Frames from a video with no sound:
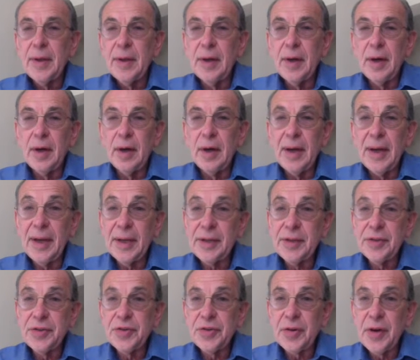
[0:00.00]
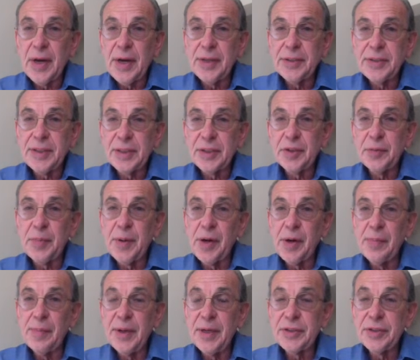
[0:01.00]
and contrast
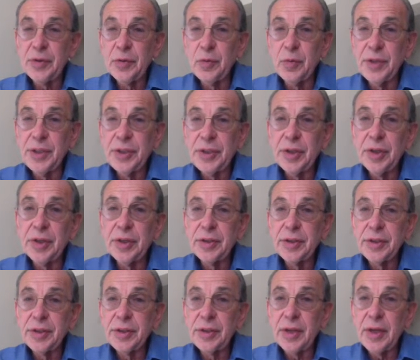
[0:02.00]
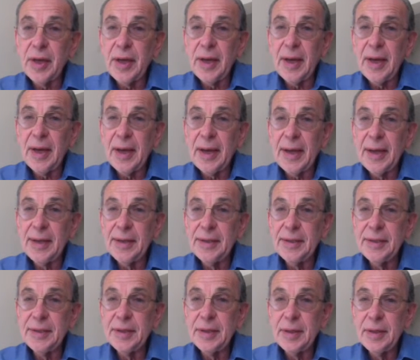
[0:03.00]
experimental research
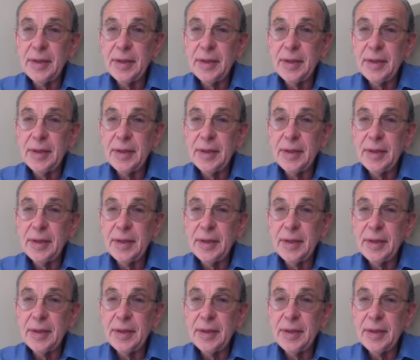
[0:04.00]
and